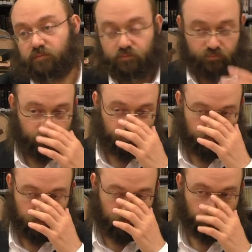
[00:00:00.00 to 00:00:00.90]
kosher
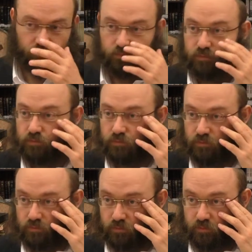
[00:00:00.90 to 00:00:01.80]
chamishit and, and this
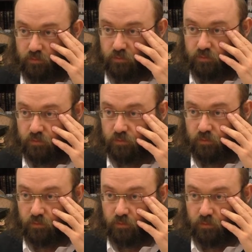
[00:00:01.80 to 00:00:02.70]
we don't hold
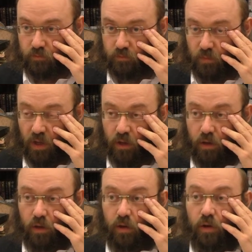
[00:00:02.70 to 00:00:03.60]
it we just
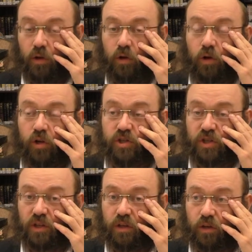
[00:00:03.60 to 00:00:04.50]
leave it
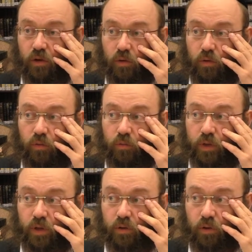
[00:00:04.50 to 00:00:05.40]
Koishel we
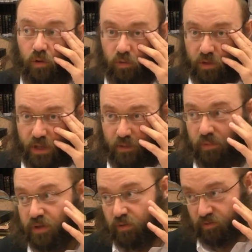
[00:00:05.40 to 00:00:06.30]
don't hold and
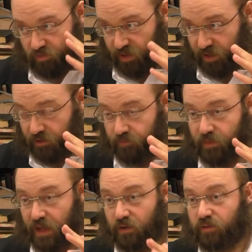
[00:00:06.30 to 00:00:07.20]
we don't drink.
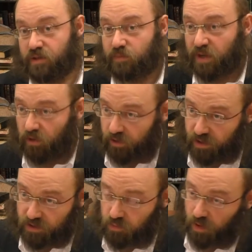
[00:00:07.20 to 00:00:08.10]
Now, there's a
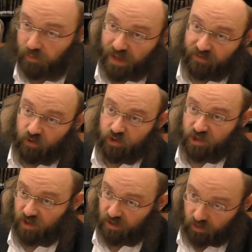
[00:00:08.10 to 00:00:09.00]
machloikis why we have
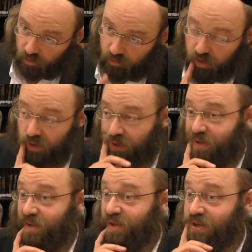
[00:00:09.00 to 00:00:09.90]
Koishel Aliyah. But
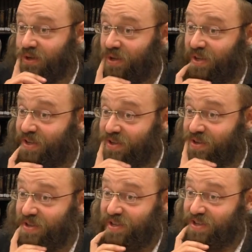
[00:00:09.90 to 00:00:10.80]
beside the Koishel Aliyah,
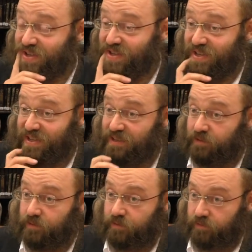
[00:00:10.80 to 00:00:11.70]
everybody else
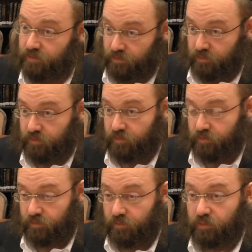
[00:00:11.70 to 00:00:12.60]
fill up his own cup.
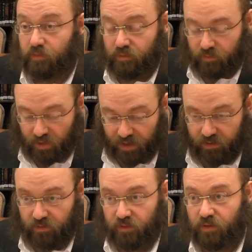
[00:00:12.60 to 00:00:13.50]
So you're right.
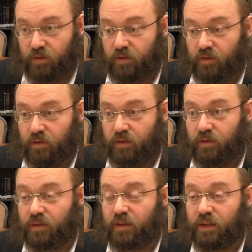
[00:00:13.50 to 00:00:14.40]
making, and
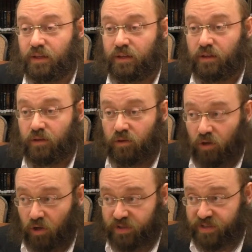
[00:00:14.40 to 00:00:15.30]
you the do
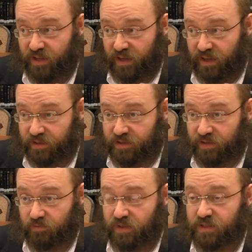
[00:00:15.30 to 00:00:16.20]
hold says
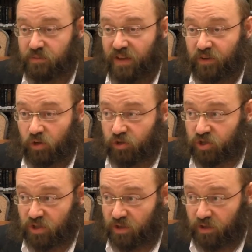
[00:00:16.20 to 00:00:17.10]
the reason we have a
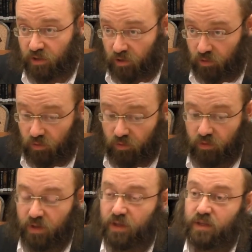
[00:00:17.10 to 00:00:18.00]
Koishel
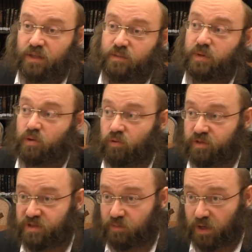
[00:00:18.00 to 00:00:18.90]
Aliyah is because
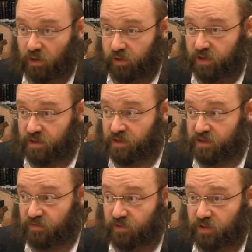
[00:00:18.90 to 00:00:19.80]
there's a is
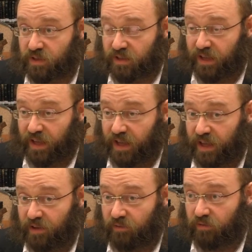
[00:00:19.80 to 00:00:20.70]
if you need to
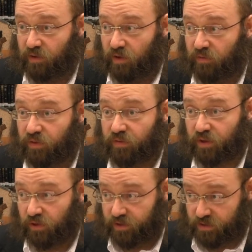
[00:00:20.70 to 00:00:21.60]
have a fifth
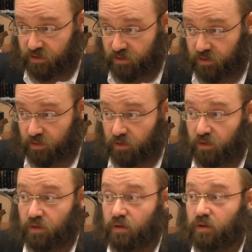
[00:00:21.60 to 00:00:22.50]
kois.
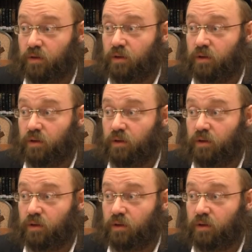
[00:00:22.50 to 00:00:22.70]
Because of the